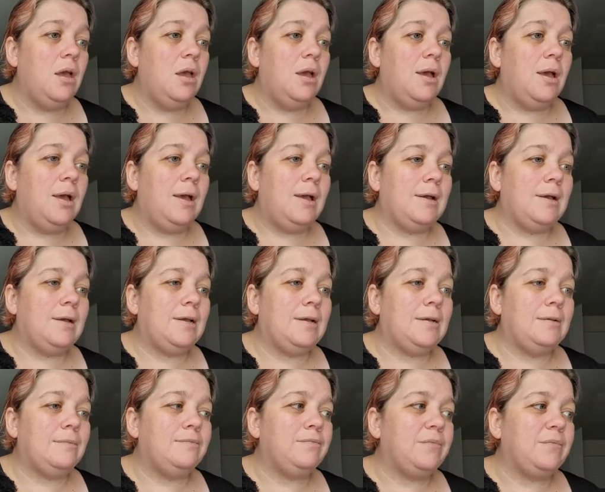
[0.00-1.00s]

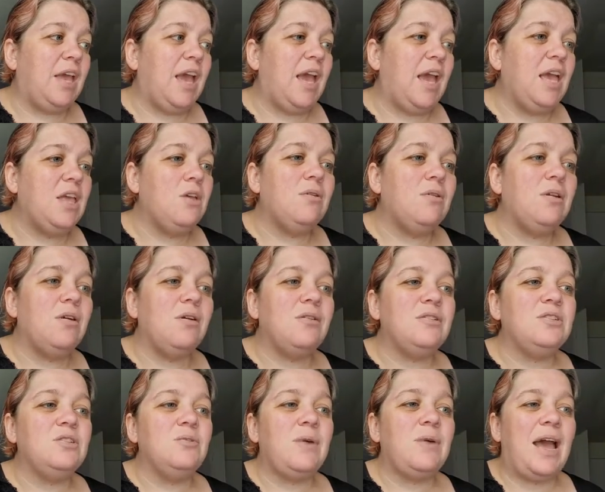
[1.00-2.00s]
Okay. You can
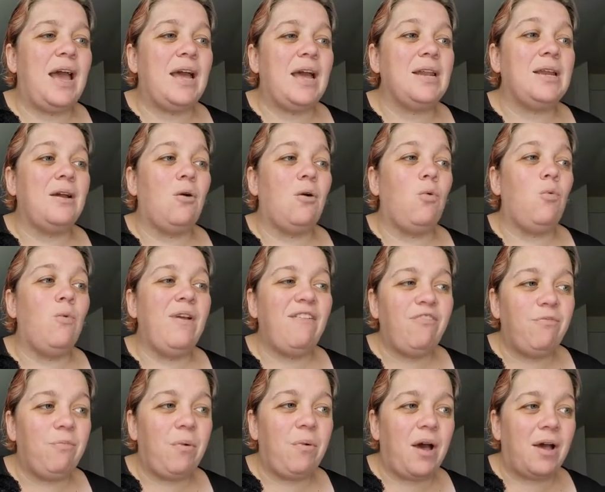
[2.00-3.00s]
also add a
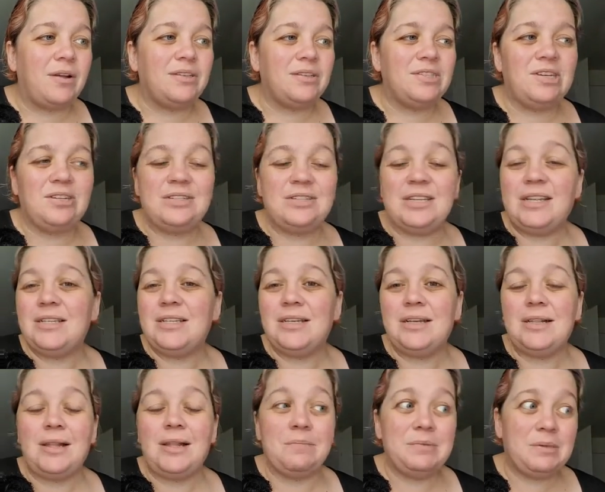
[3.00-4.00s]
whiff box to your
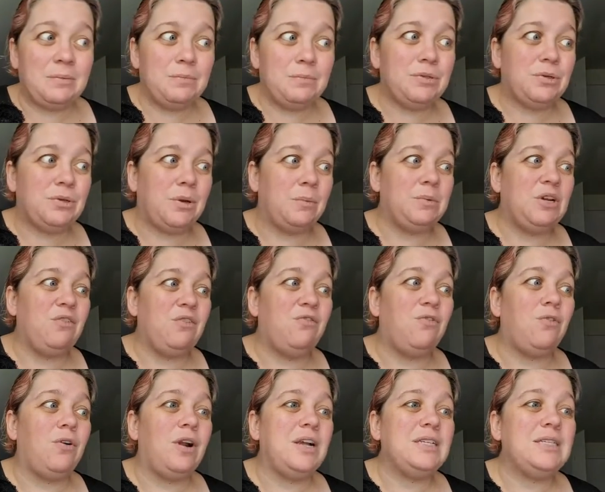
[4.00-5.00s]
Scentsy Club subscription
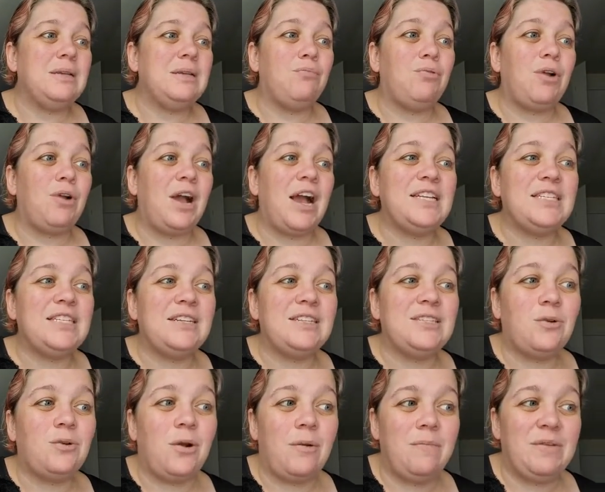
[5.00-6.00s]
for a surprise
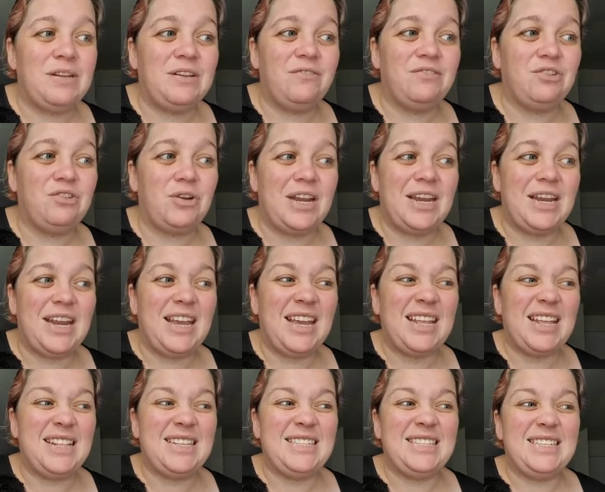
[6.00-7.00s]
assortment of
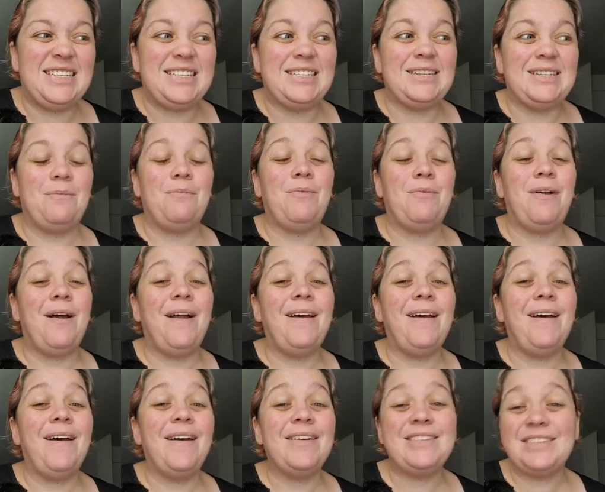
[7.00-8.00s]
trending and seasonal
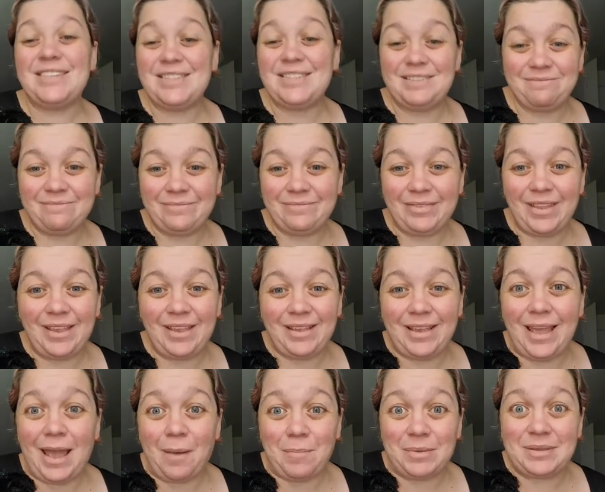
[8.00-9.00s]
products.
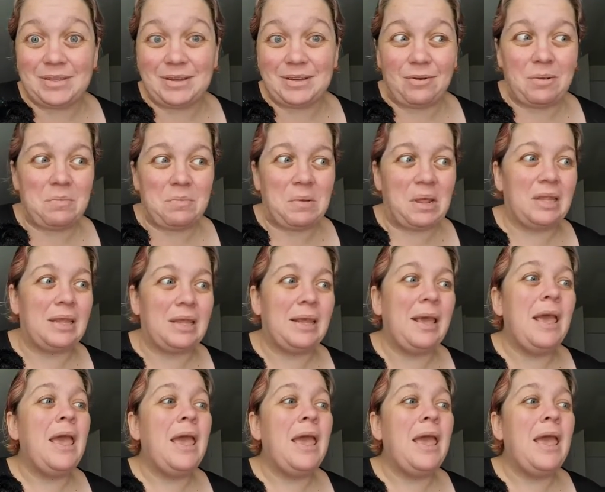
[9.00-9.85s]
It happens every month.